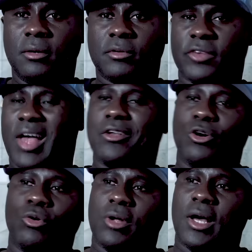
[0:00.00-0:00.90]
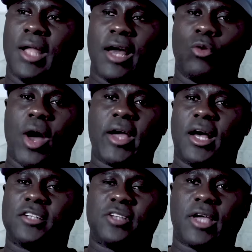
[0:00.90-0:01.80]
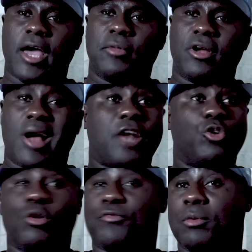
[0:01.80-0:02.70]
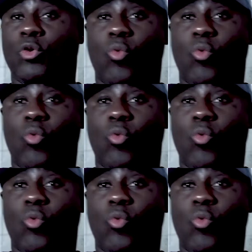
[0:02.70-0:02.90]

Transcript: Because I know a lot of white guys that came in there, I knew them from the